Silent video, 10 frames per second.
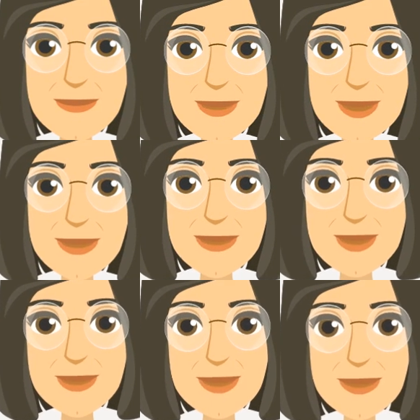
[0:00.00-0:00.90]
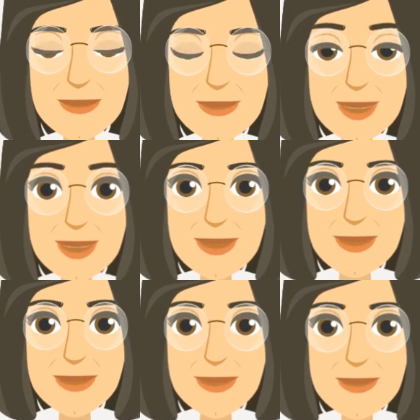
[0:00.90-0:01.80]
Consult us for
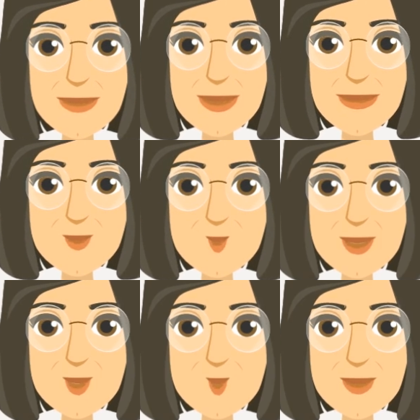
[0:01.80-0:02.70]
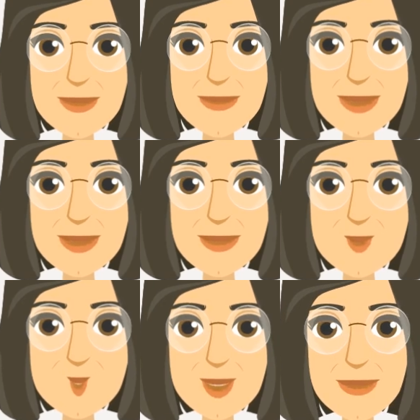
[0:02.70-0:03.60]
guidance. If you're unsure about any
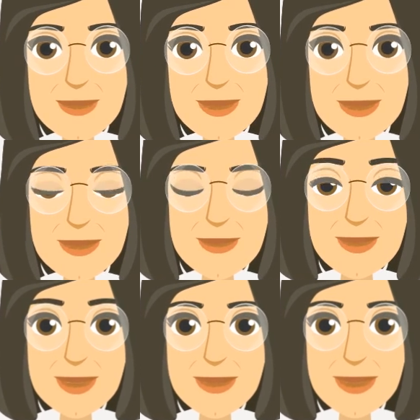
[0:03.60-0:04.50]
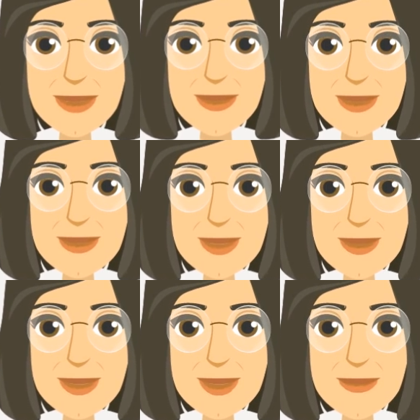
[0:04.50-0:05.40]
requirements, consider
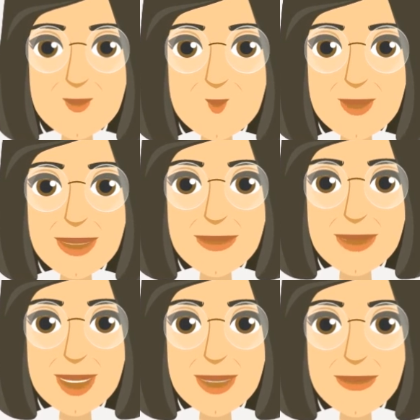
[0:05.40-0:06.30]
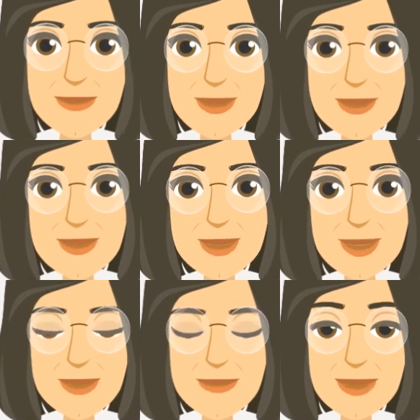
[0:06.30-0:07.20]
consulting a food safety expert or legal
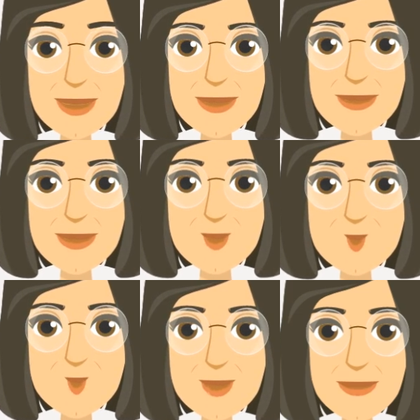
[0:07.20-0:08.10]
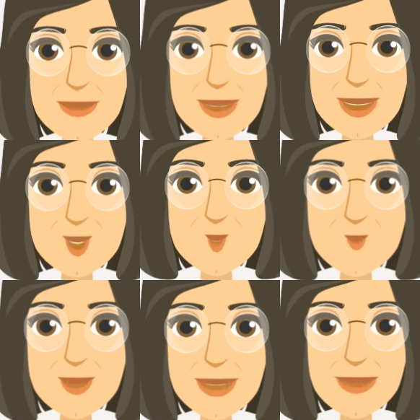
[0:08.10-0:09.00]
advisor to ensure you're meeting all the
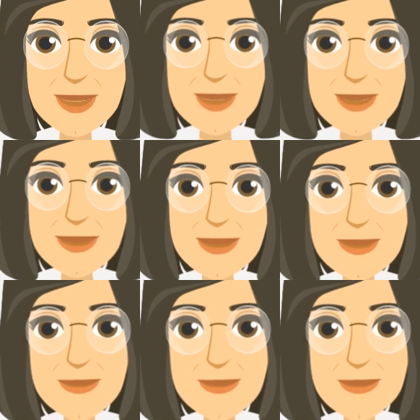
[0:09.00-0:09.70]
regulations.